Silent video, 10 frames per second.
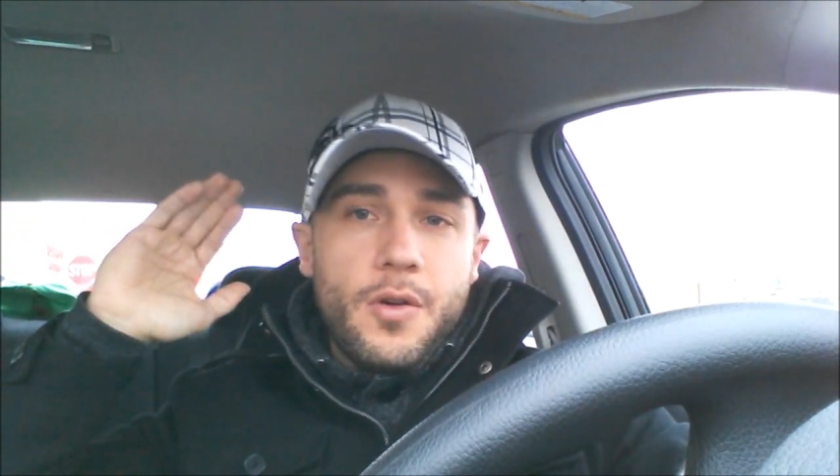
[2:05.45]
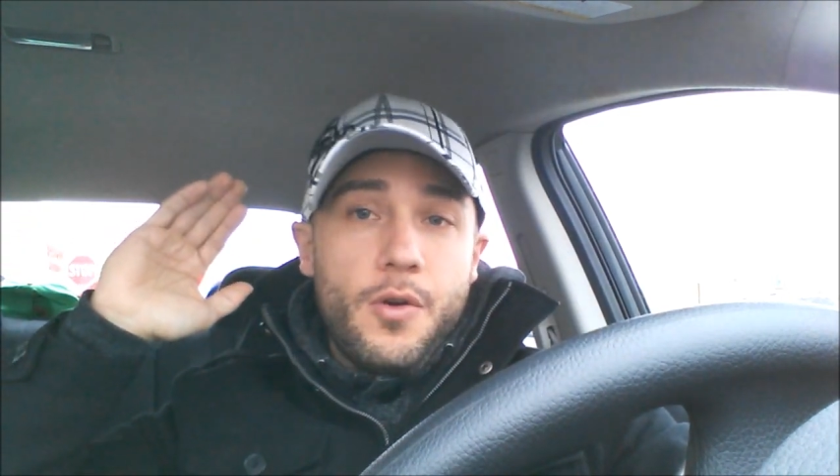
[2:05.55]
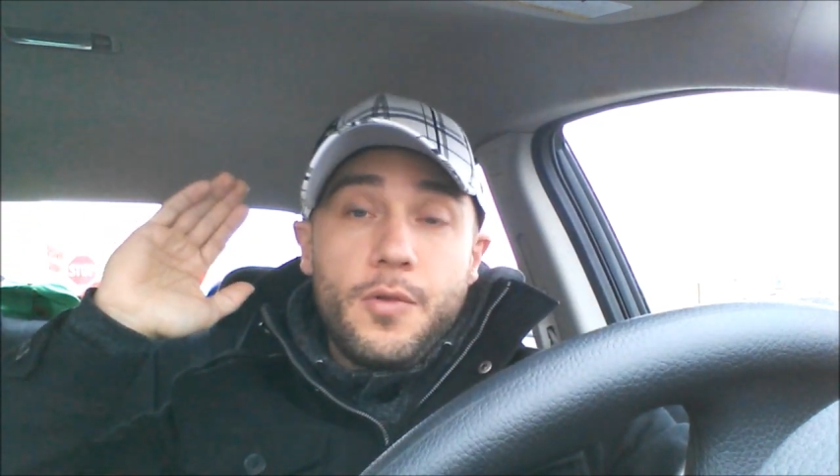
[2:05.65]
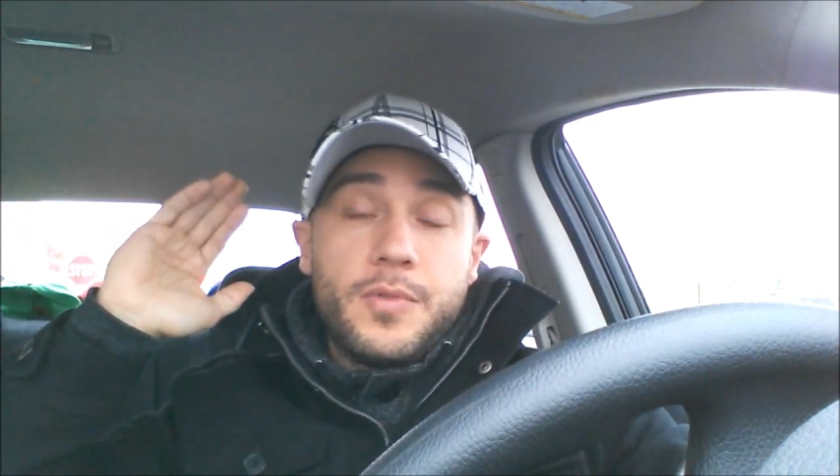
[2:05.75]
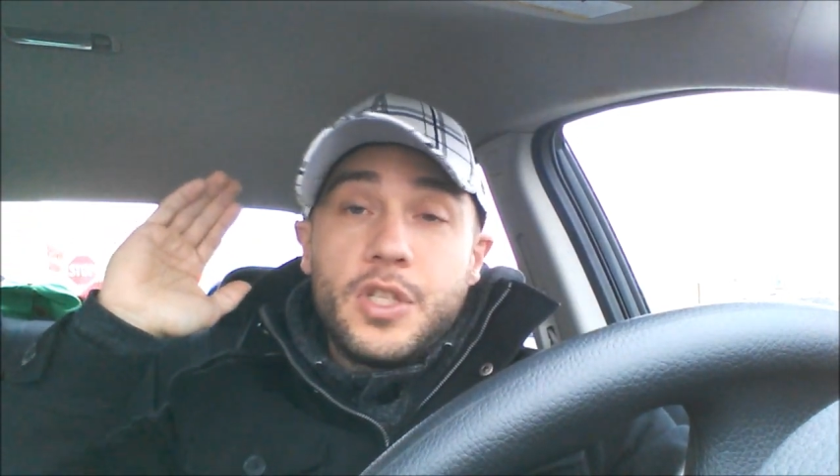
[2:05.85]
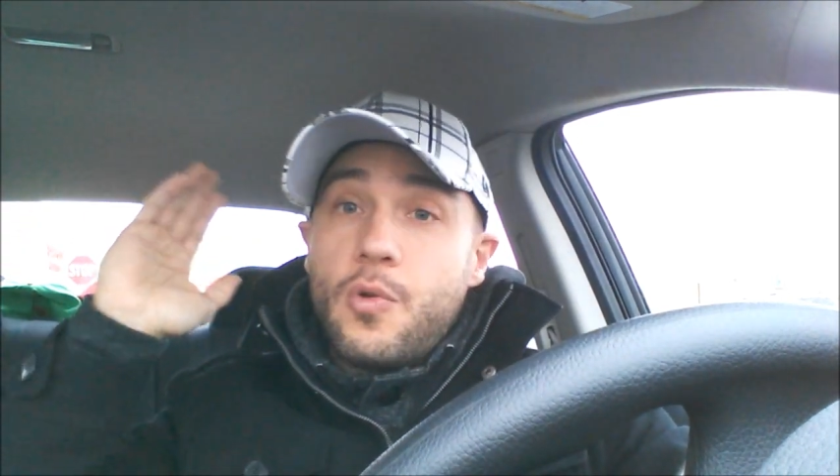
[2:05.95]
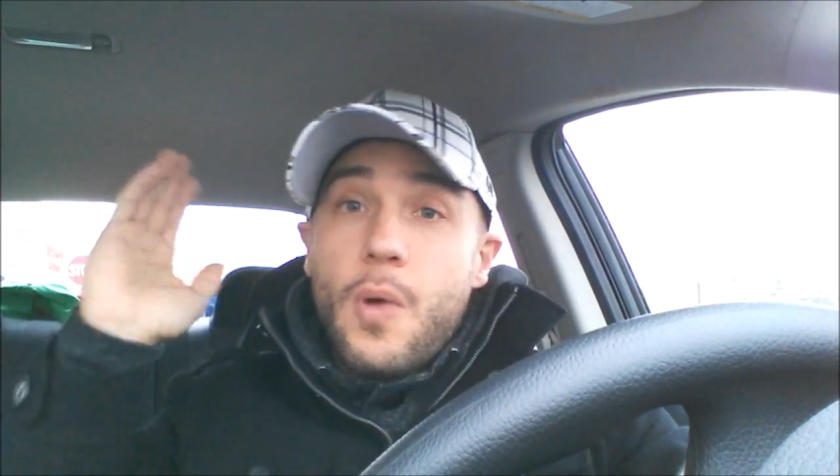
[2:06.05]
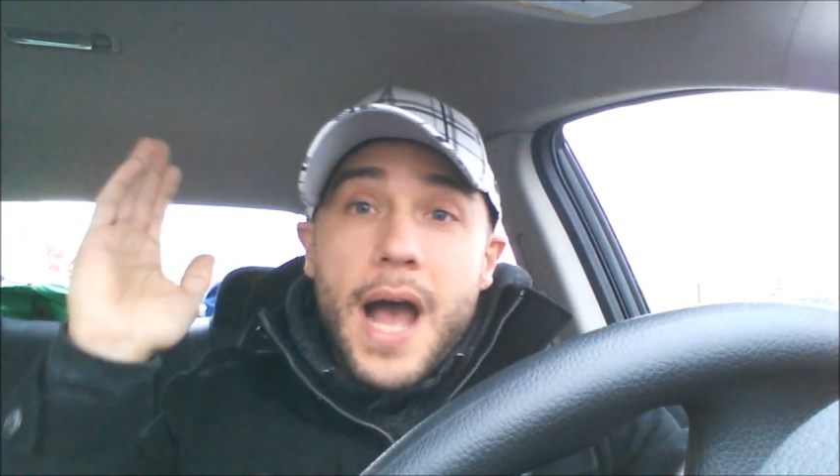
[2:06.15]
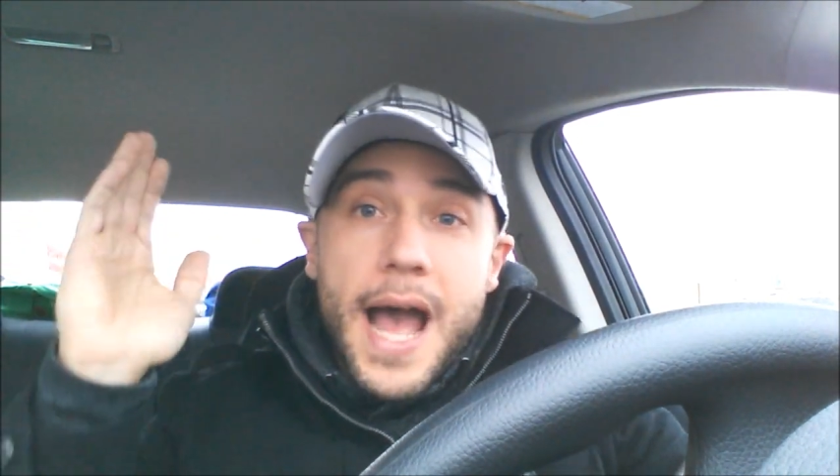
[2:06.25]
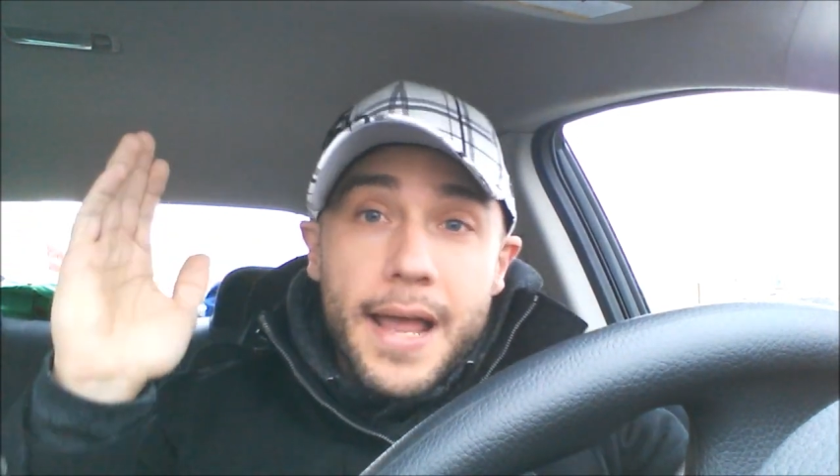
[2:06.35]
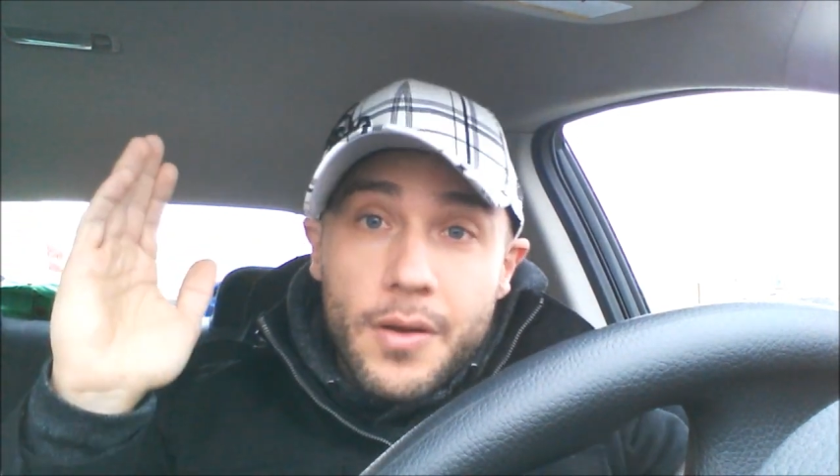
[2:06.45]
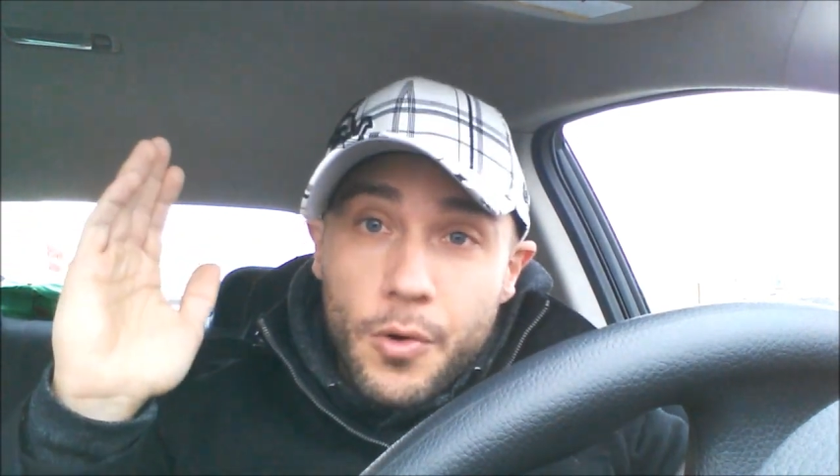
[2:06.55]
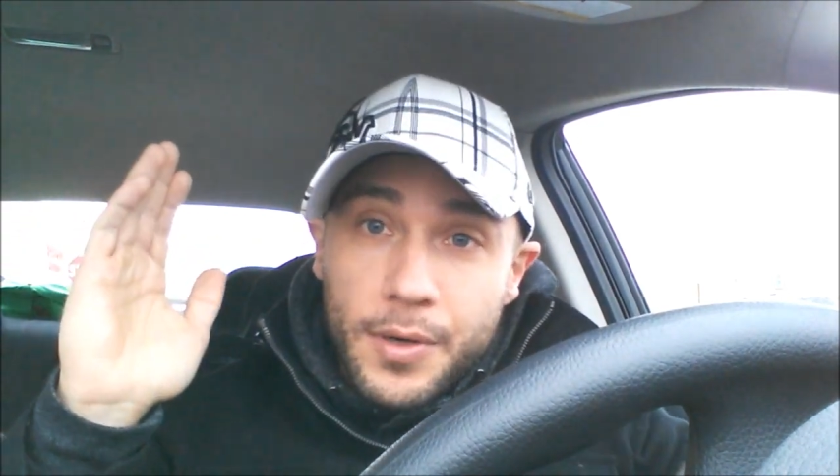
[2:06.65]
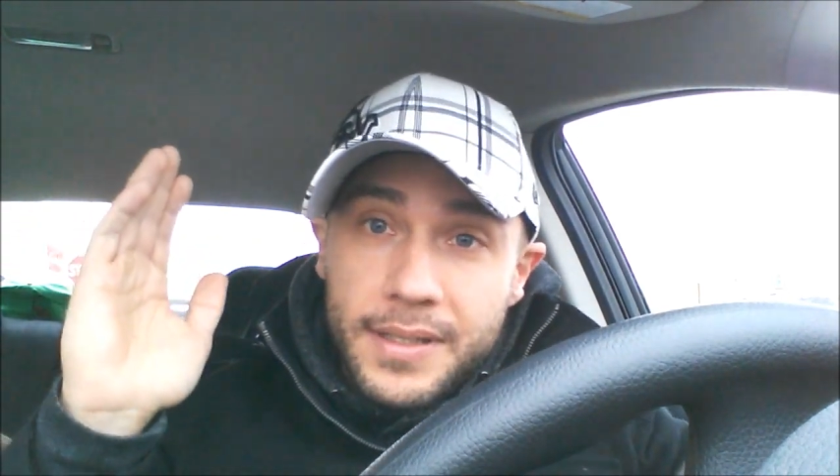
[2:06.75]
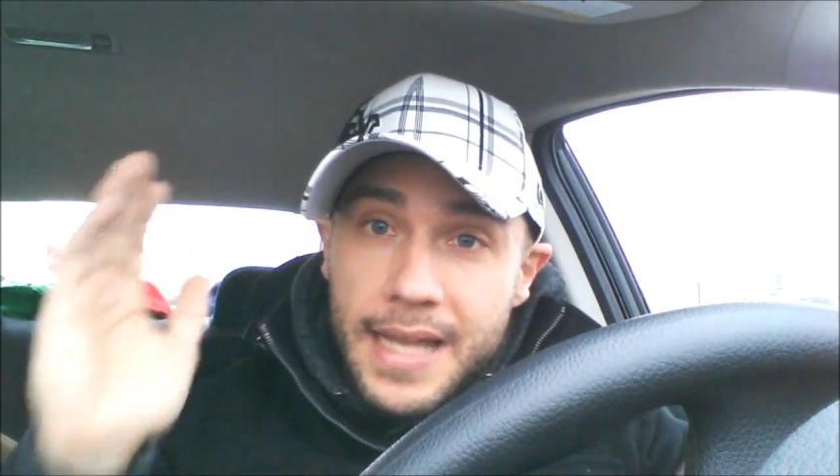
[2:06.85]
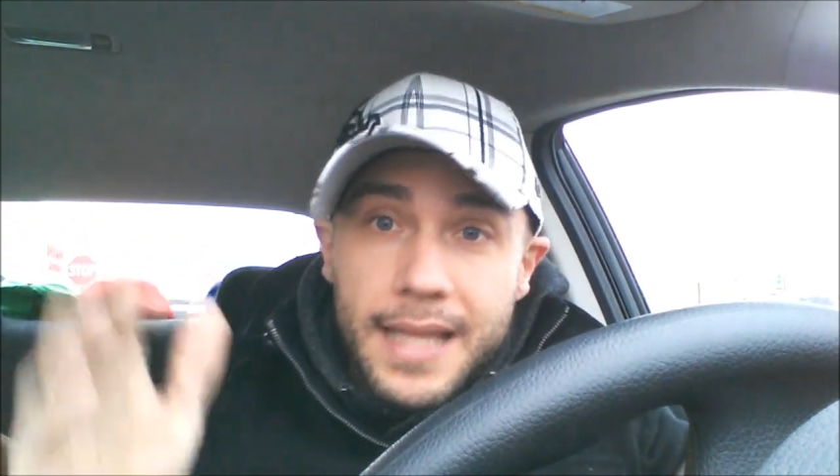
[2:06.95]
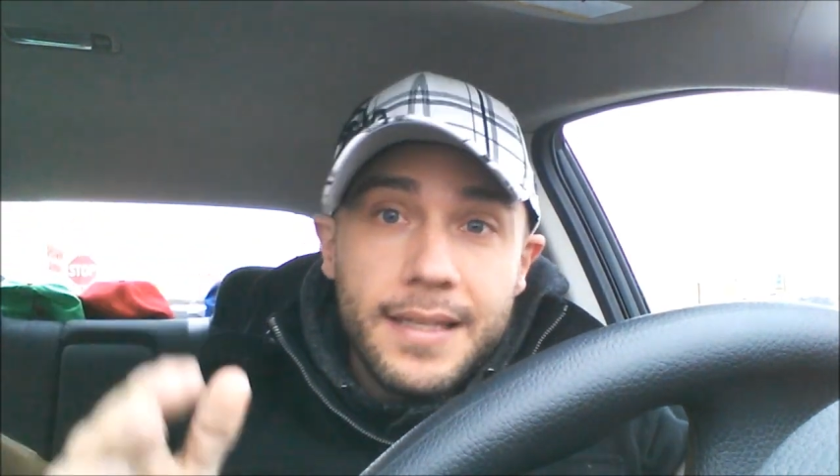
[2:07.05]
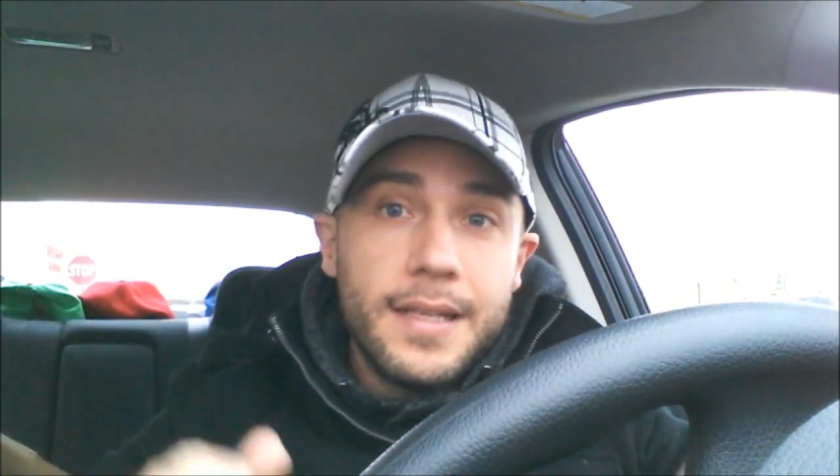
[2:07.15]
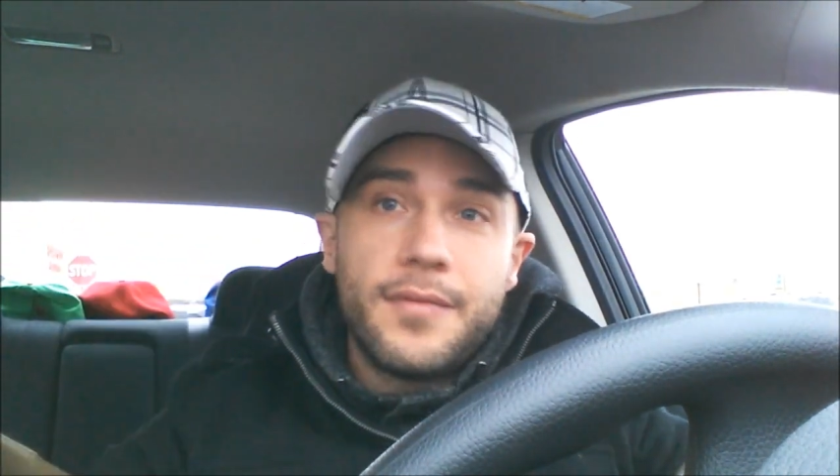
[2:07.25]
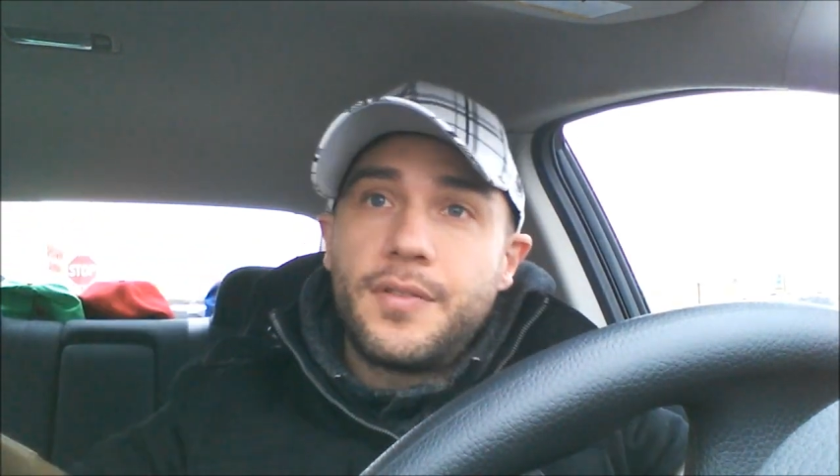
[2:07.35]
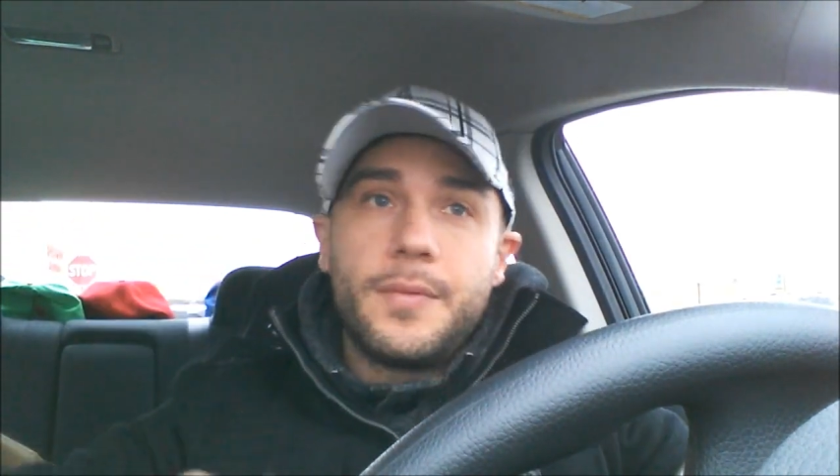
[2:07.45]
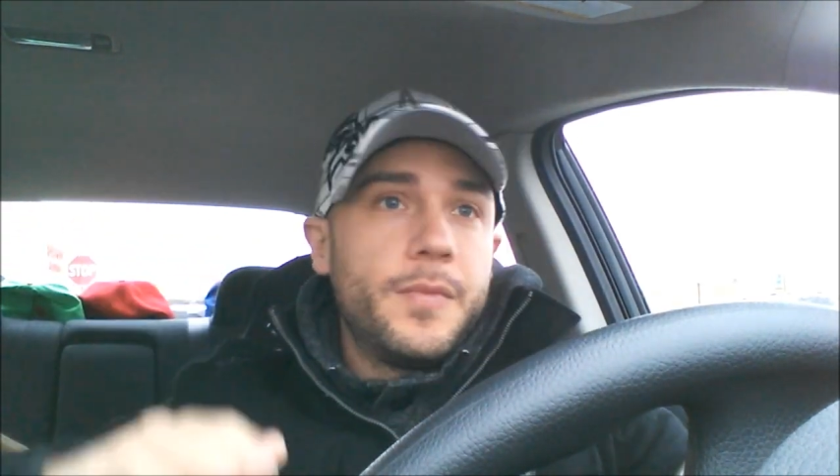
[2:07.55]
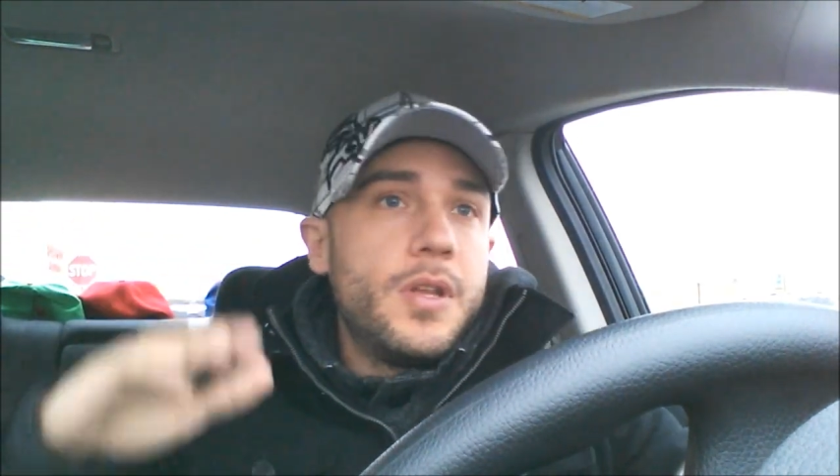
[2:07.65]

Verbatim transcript: or squat or deadlift,